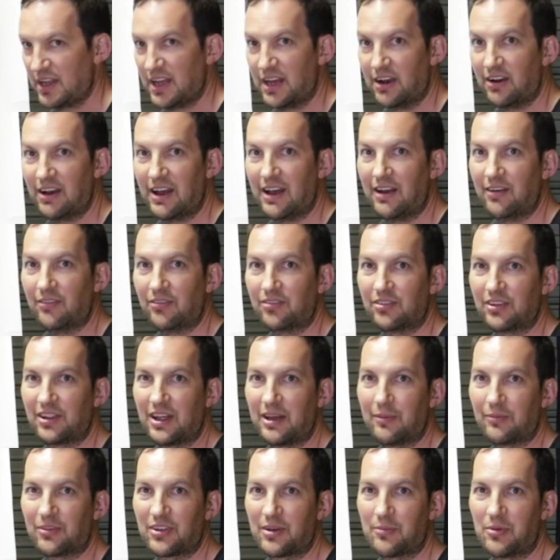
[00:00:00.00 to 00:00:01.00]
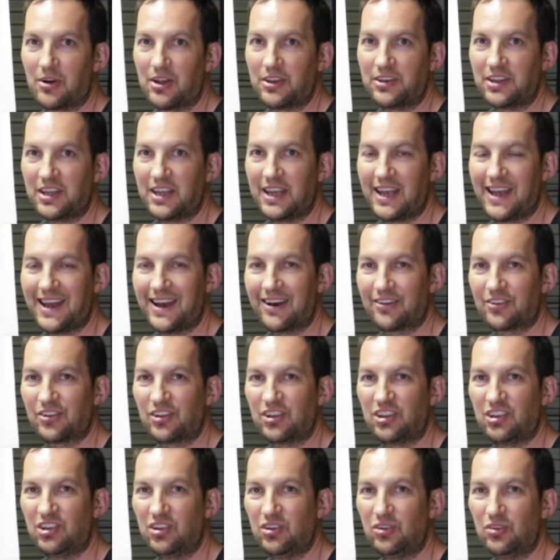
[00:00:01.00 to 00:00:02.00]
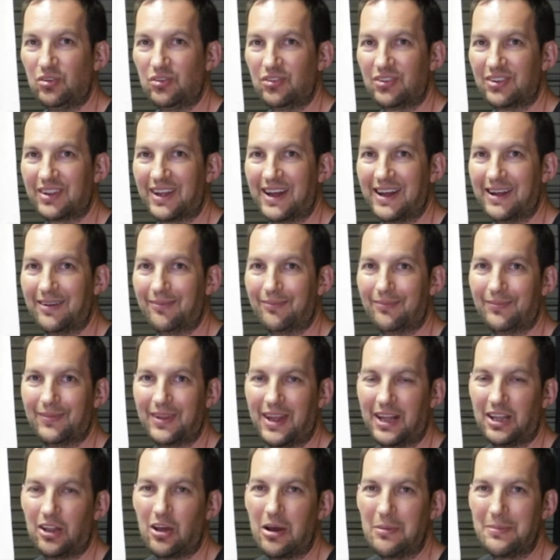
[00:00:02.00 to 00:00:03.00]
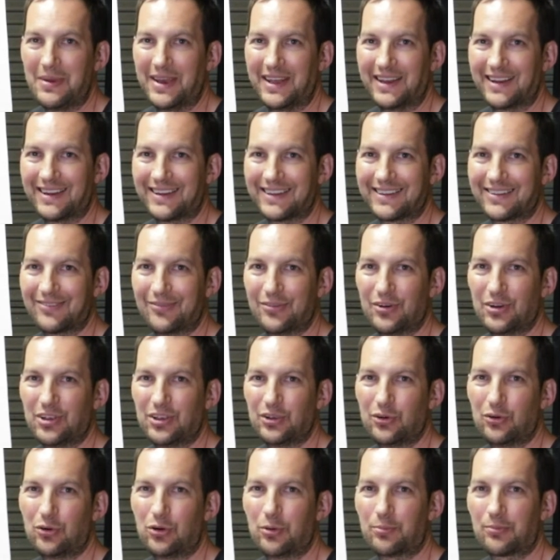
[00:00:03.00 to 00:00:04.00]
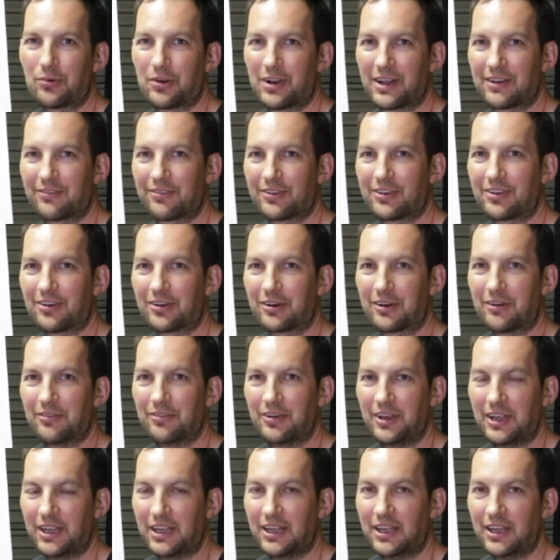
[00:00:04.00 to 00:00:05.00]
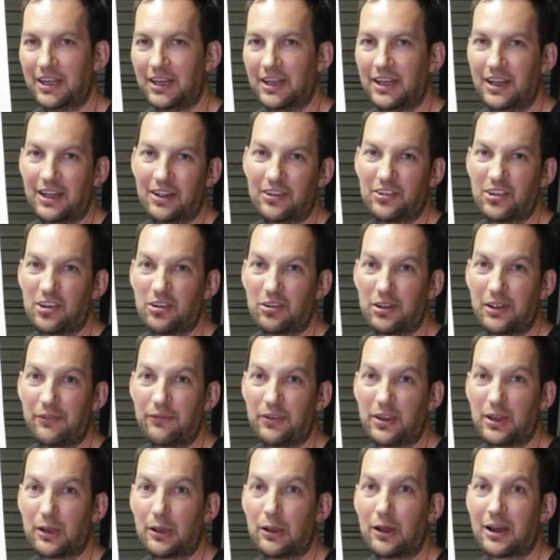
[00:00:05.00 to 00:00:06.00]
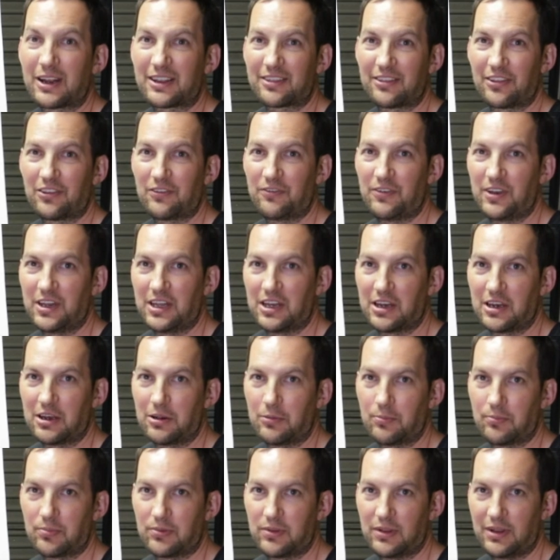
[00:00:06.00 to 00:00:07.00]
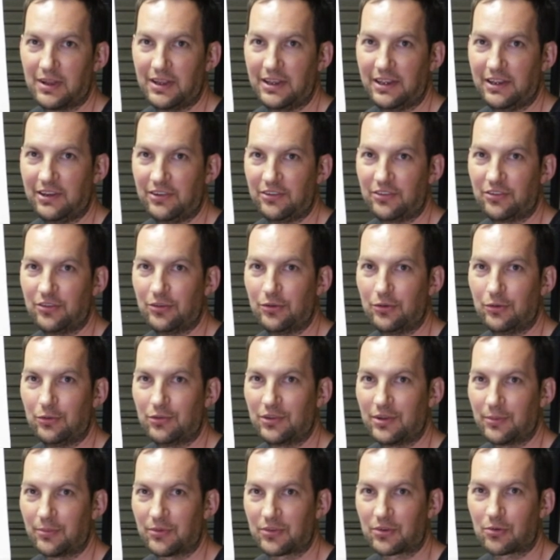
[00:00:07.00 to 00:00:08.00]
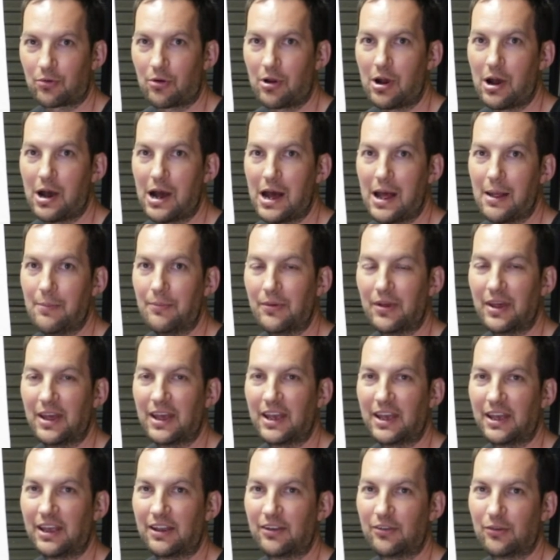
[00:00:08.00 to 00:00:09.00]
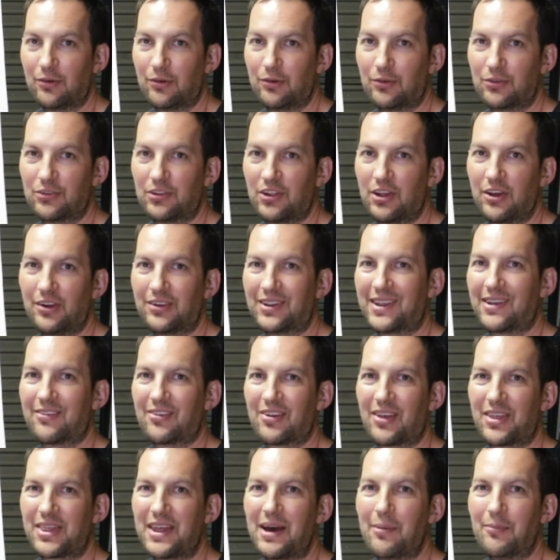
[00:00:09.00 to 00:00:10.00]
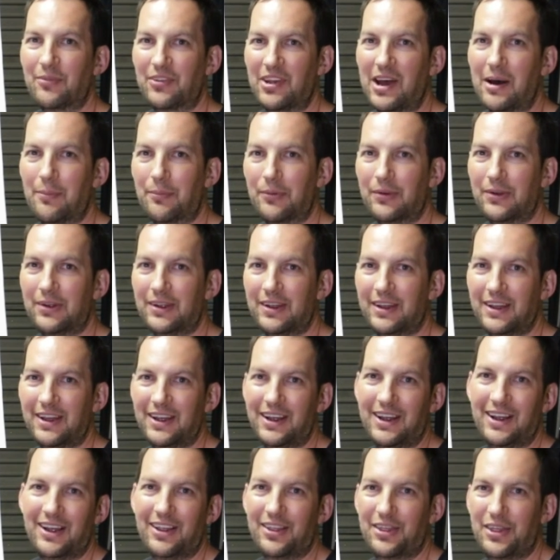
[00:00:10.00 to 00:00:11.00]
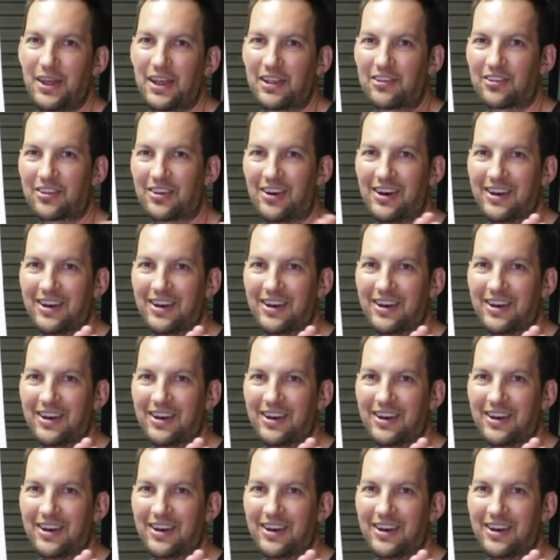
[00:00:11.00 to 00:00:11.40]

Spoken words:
now have some idea how to use a light meter for your product photography. So if you like this video, please do subscribe and also give it a thumbs up. Thanks